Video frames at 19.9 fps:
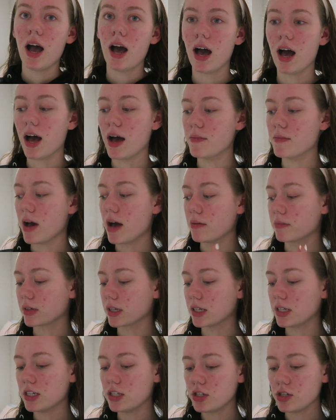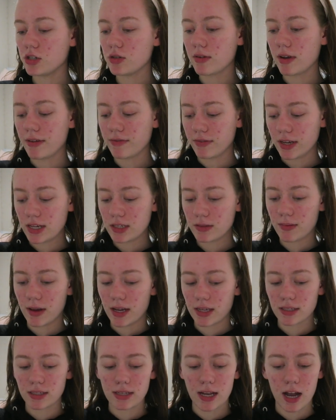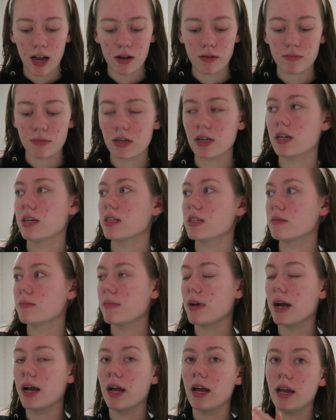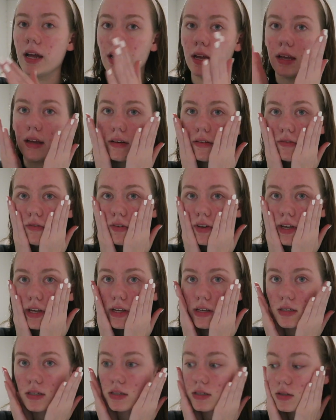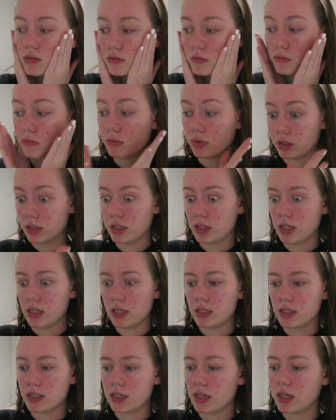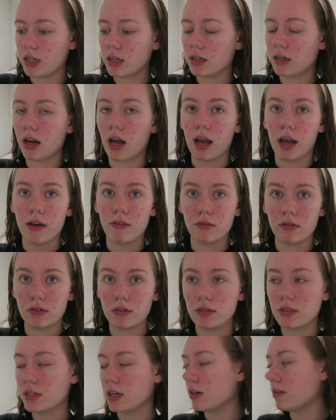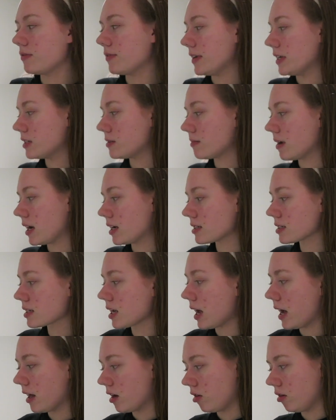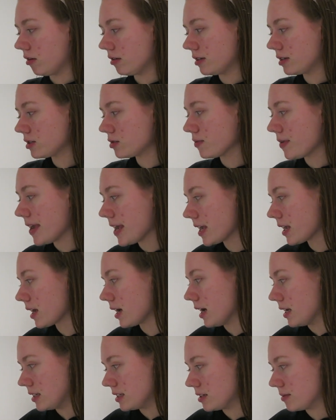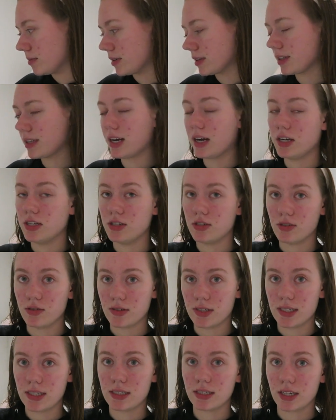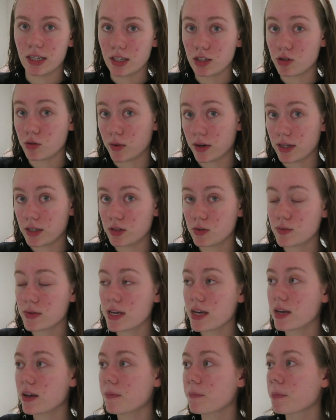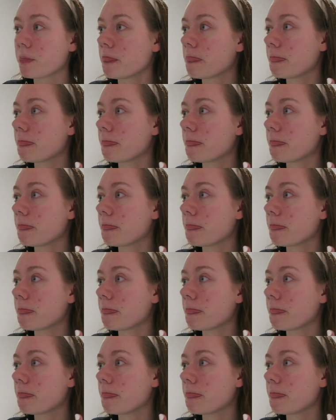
Um, I'm gonna do a face mask now because my face really needs it. I haven't done a face mask at all this week and typically I do it like twice a week.